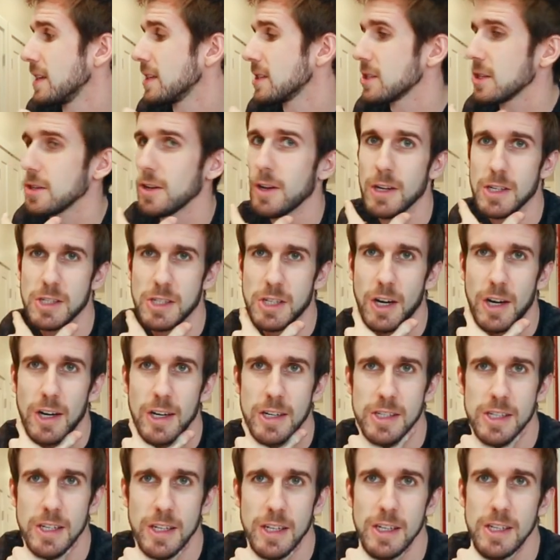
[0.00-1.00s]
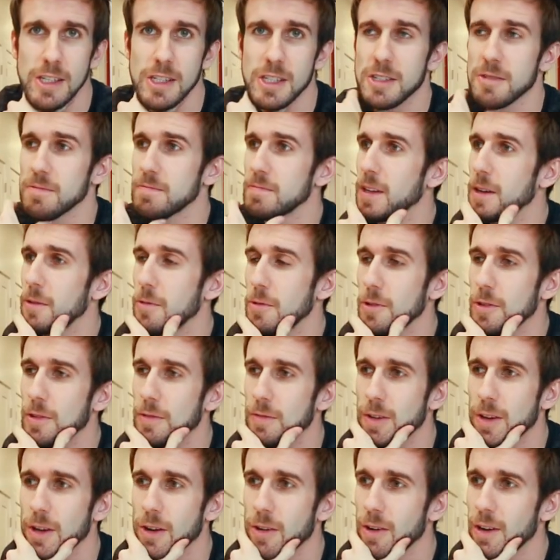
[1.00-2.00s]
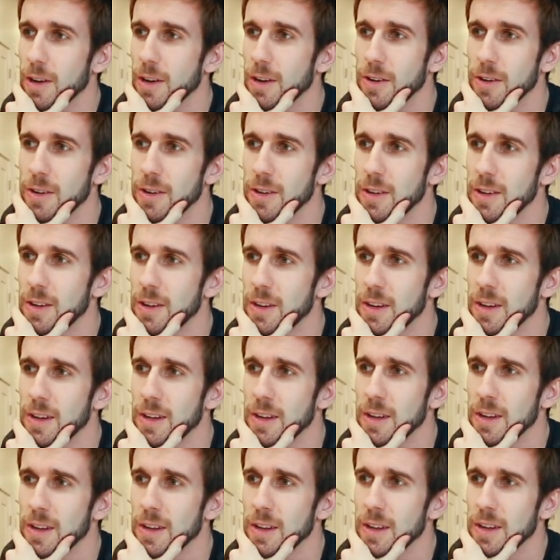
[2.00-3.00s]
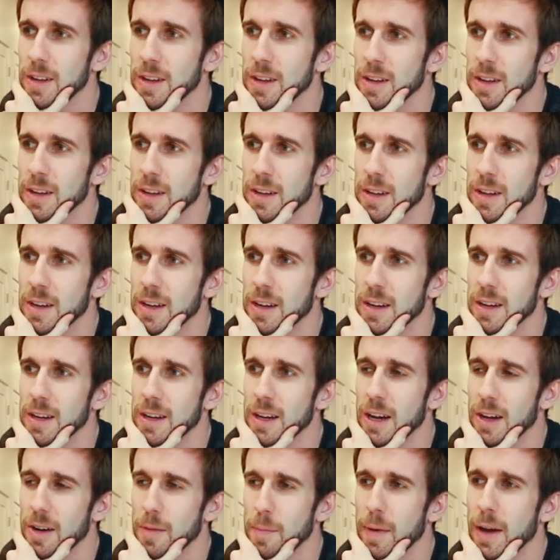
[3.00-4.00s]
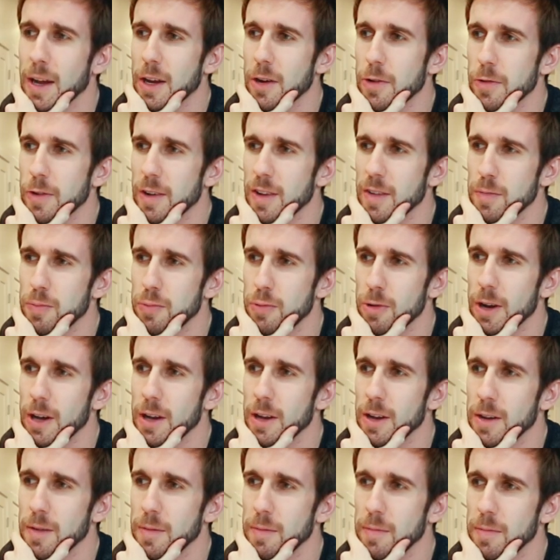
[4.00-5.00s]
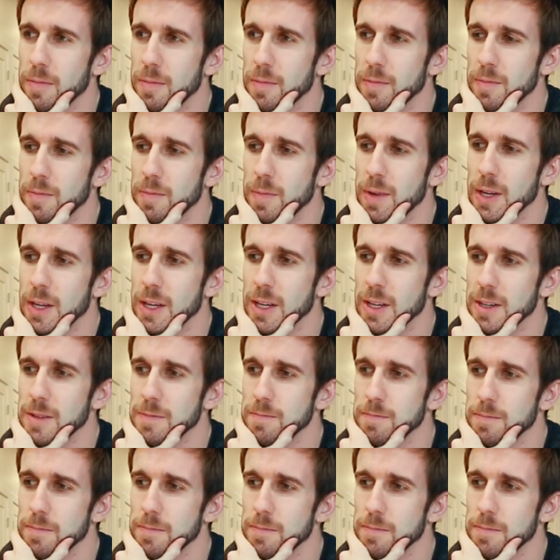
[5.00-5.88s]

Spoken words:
a lost cause unless they really figure out how to microwave bread and make it